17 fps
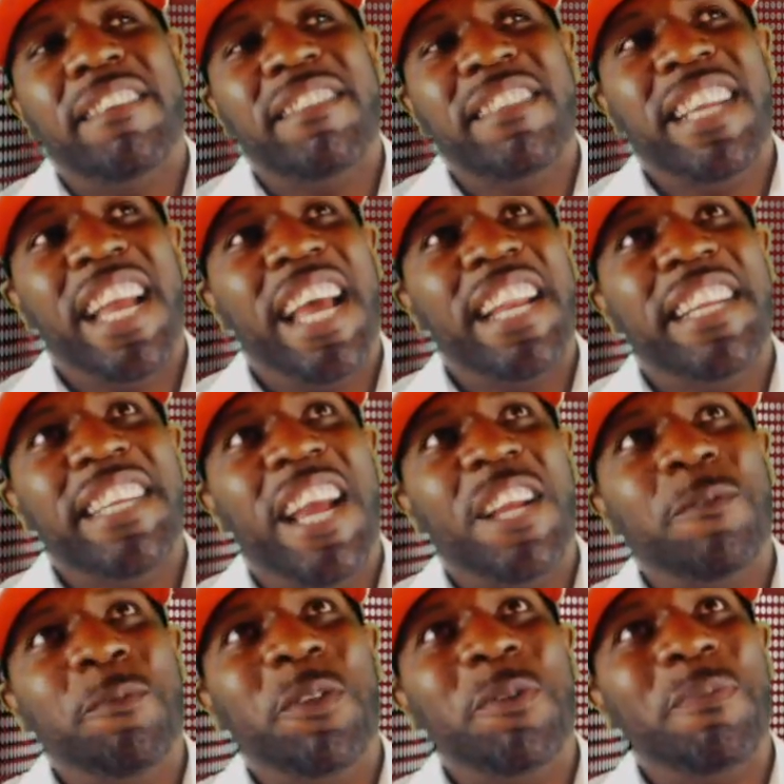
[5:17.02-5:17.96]
it's kind of
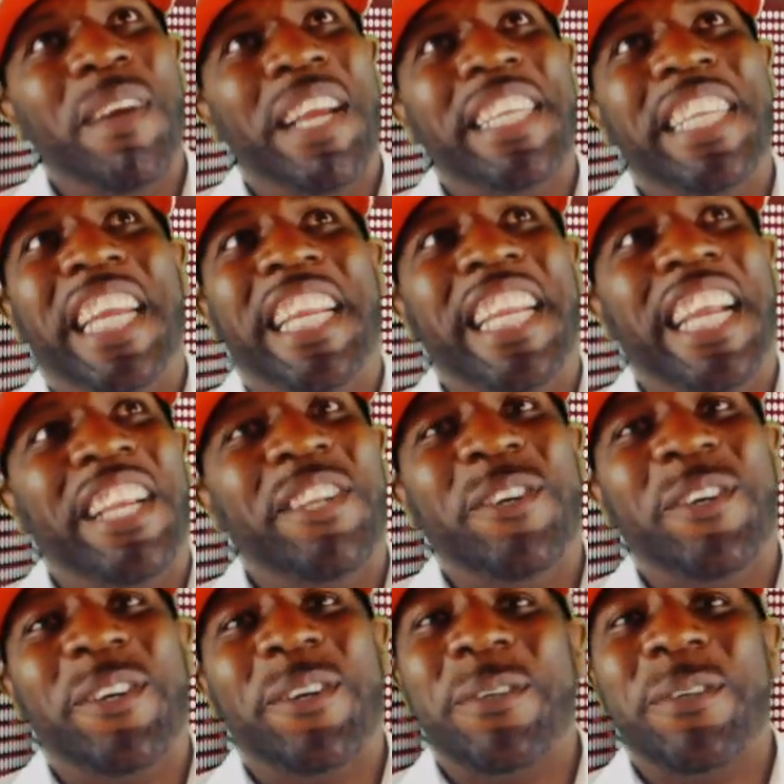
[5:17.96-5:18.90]
nice putting my knee in that
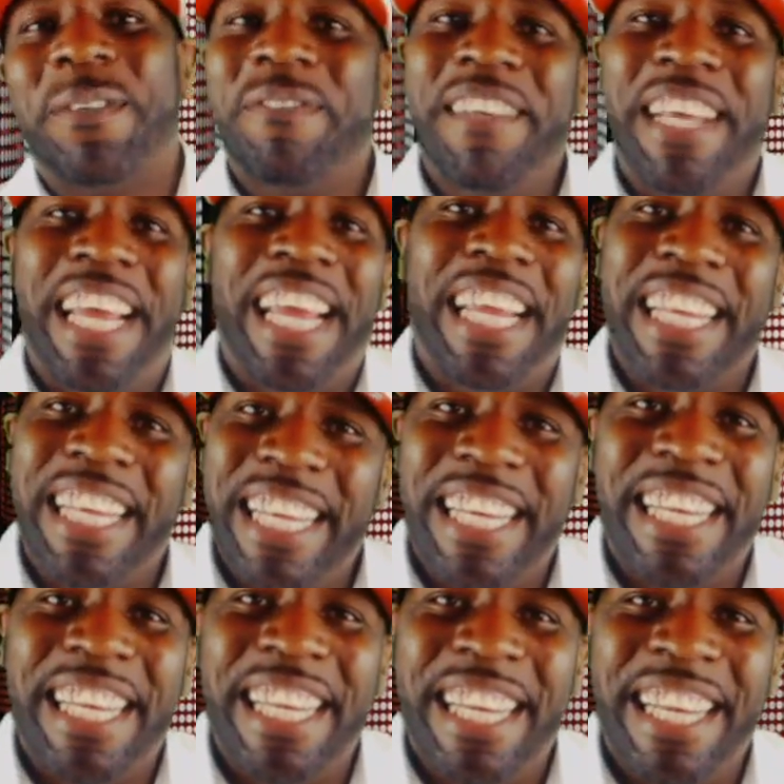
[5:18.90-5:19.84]
little girl's back.
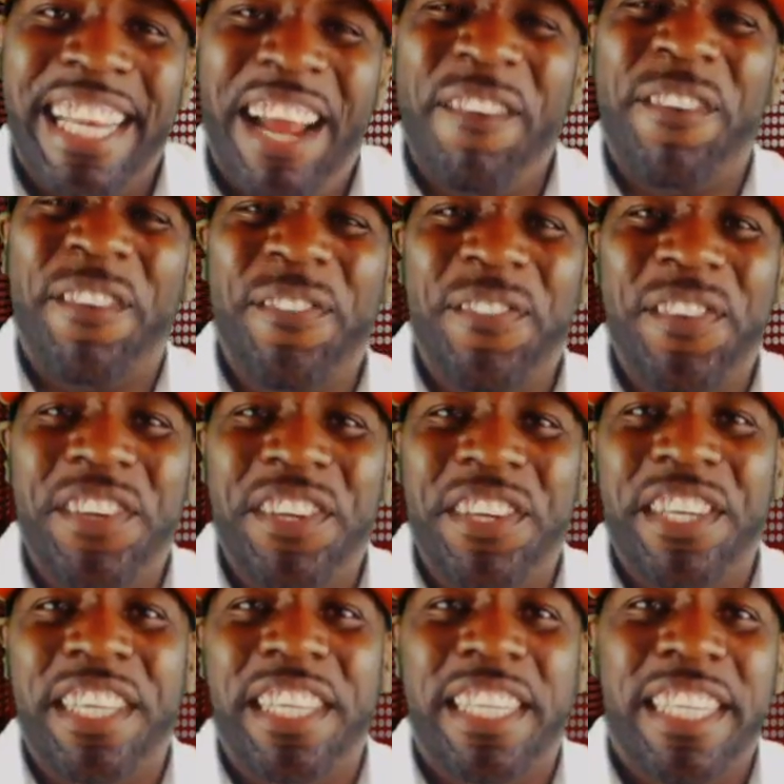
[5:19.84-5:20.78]
That was
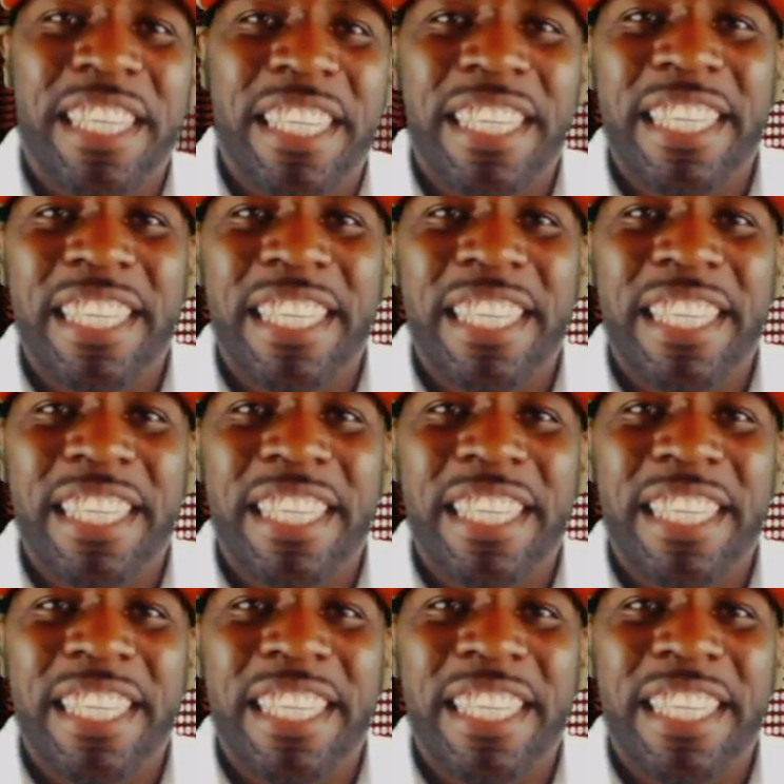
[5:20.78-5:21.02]
fun.